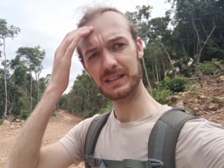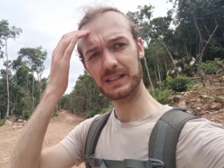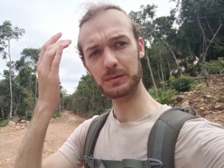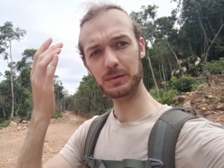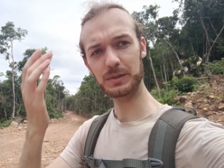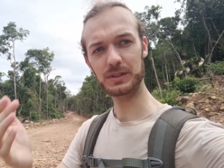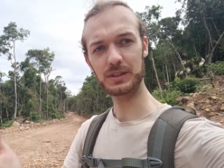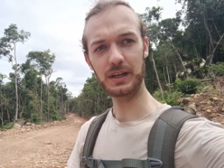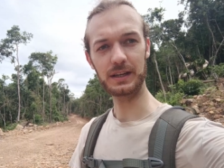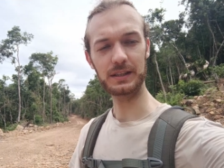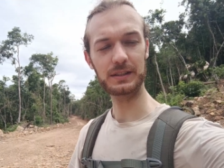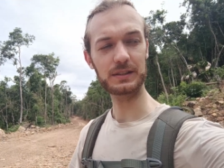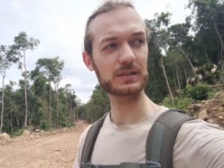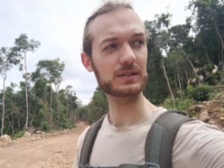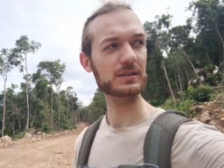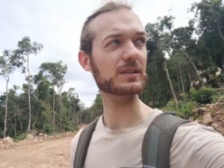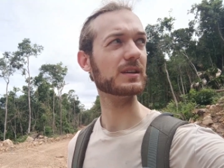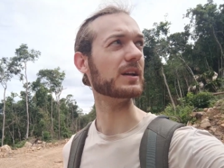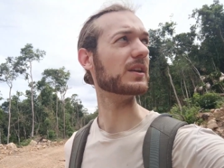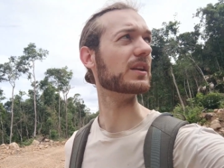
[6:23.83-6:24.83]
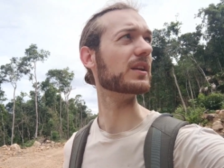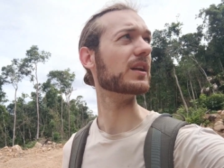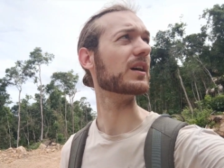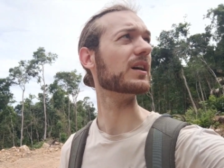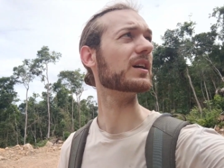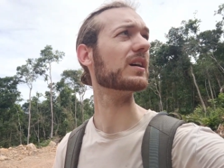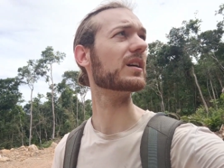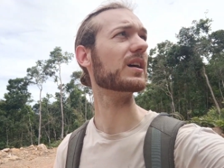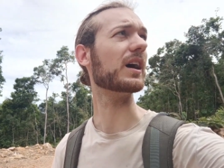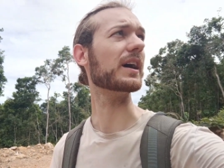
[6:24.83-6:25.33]
it was nice, and
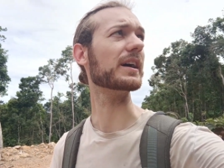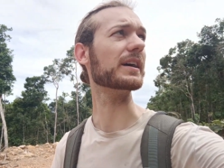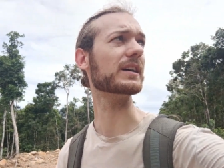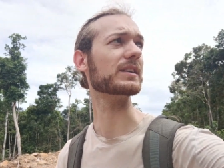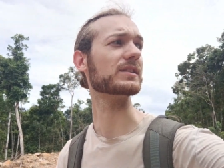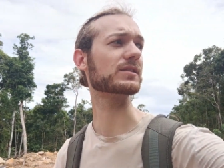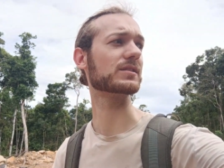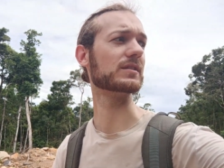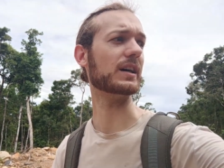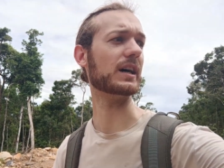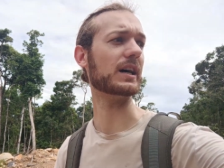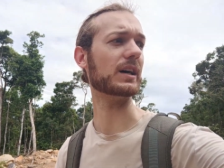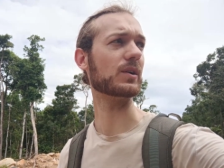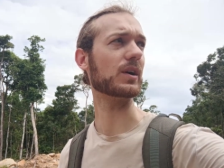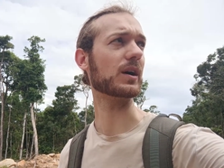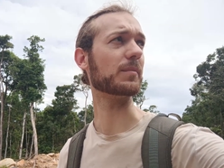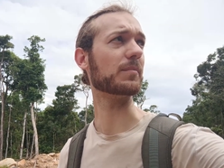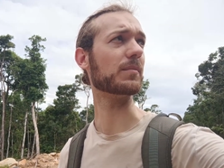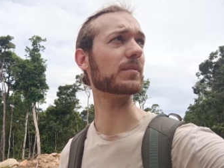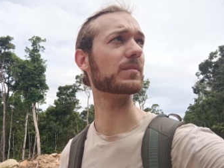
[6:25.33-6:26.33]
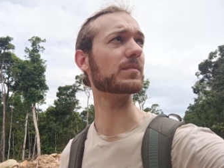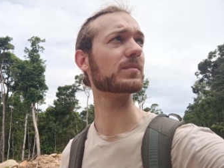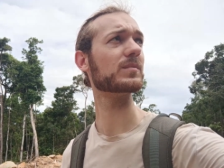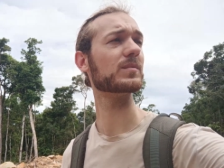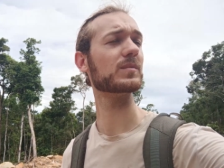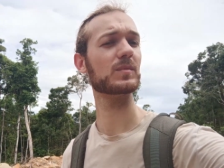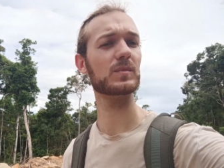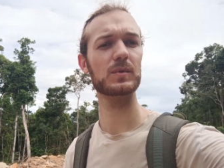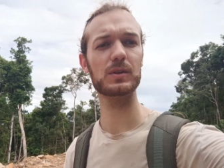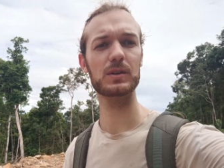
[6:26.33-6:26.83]
I guess now I'm
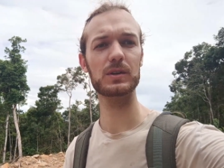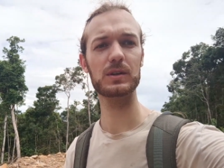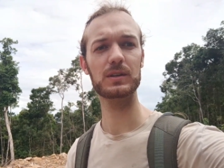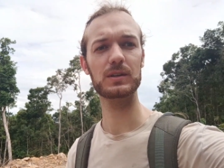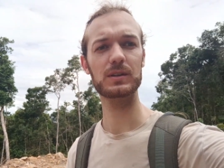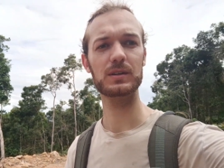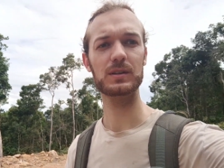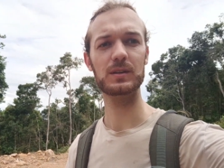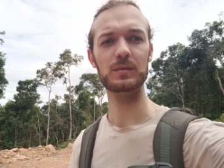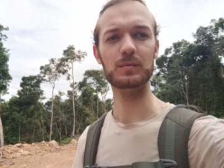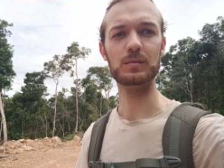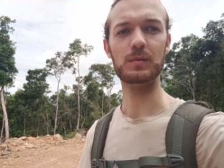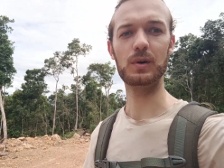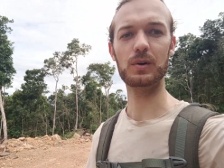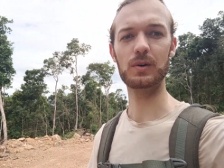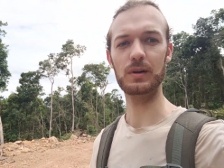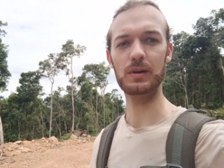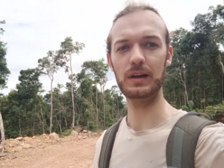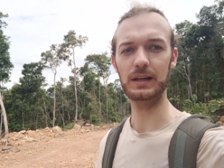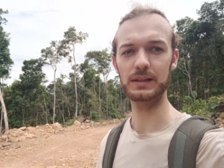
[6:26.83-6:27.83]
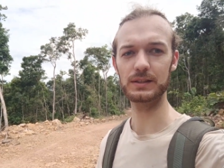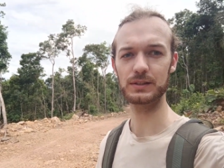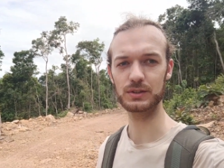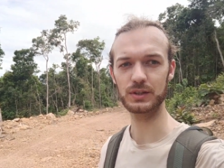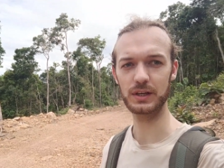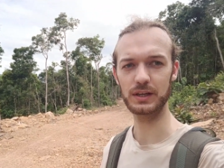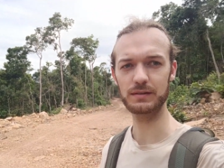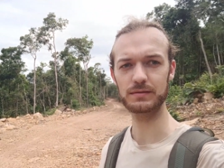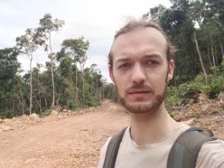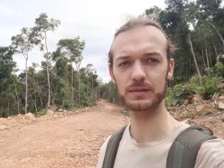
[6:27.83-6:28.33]
more or less
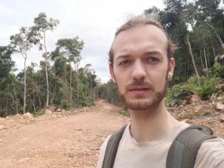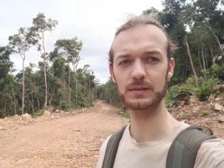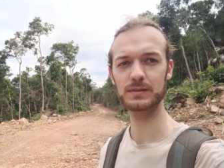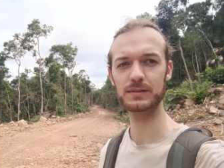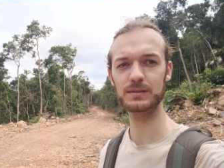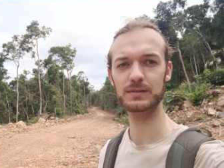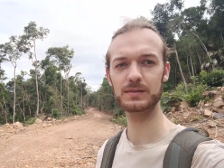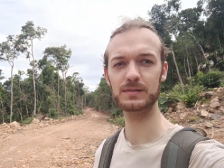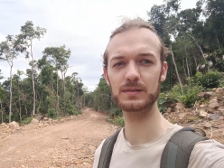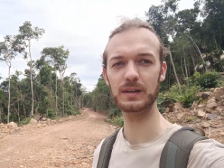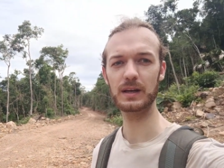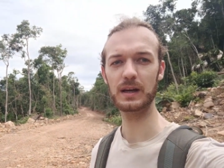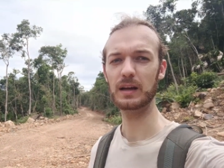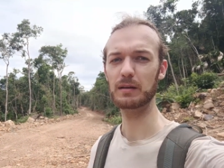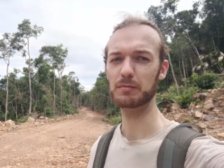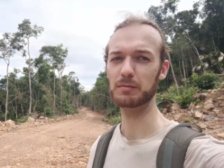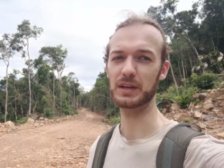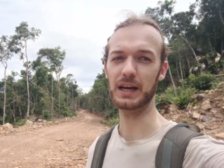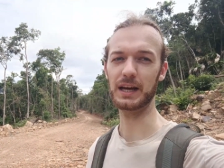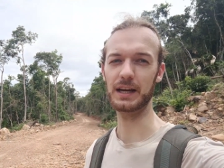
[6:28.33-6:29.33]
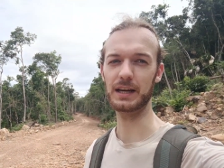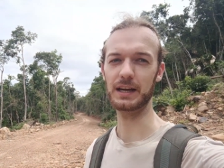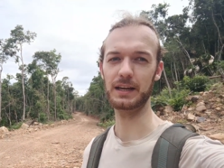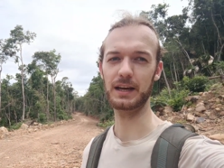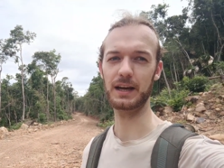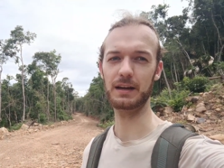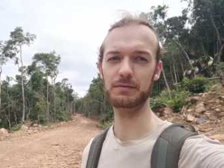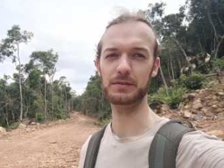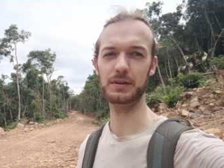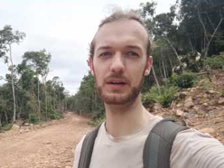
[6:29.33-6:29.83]
safe. I
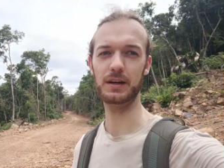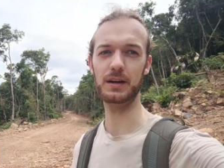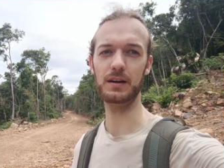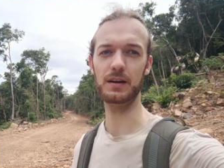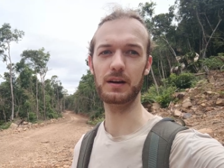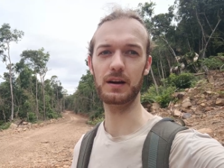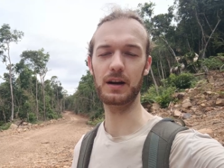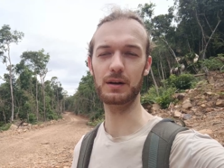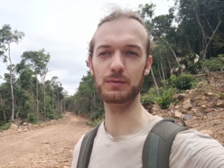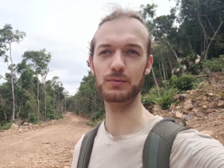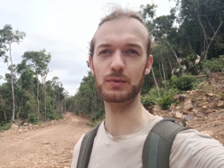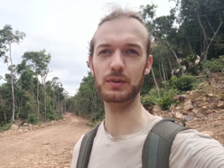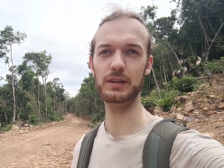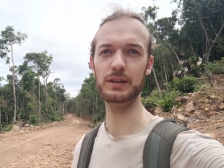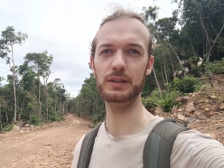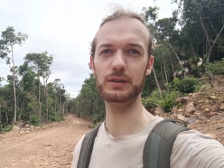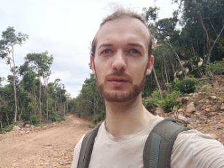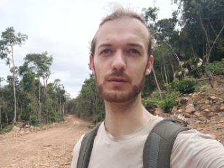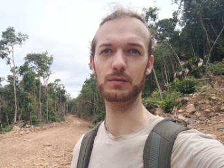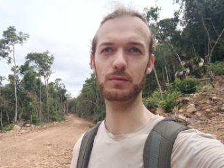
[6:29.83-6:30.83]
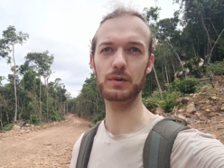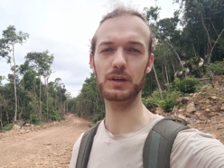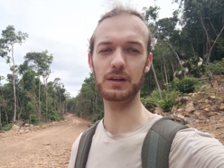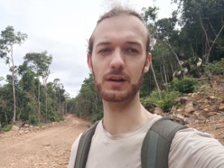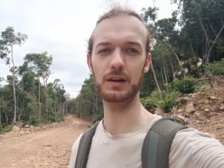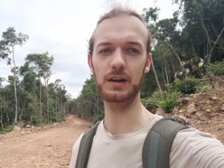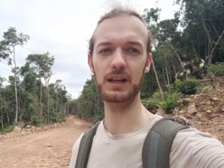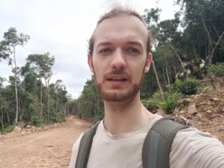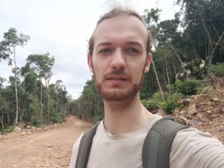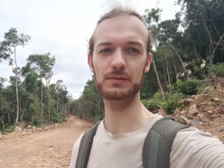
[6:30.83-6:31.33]
have a half a liter of
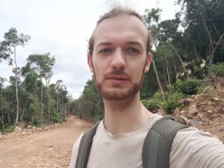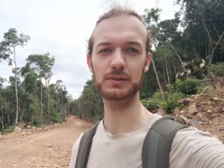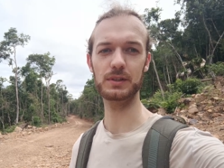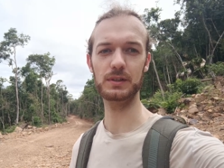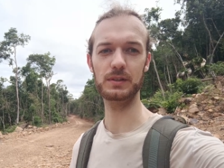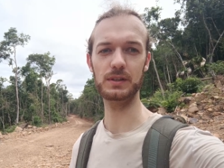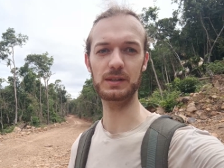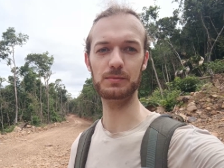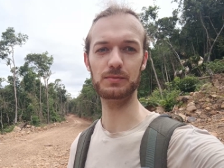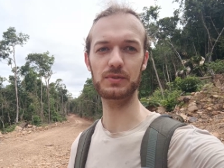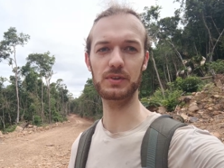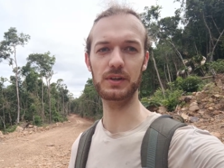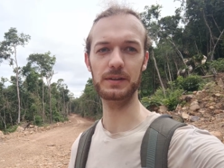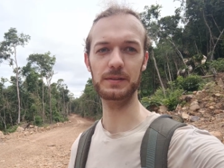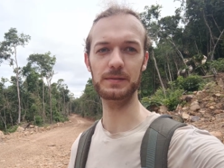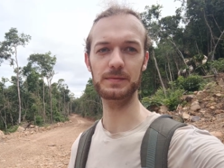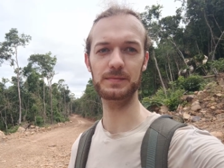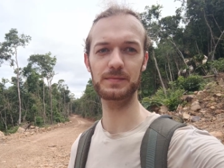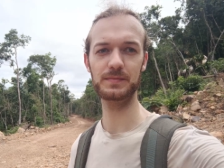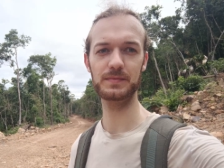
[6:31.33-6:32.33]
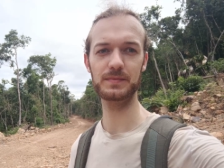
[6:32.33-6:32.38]
water left, so I'm fine.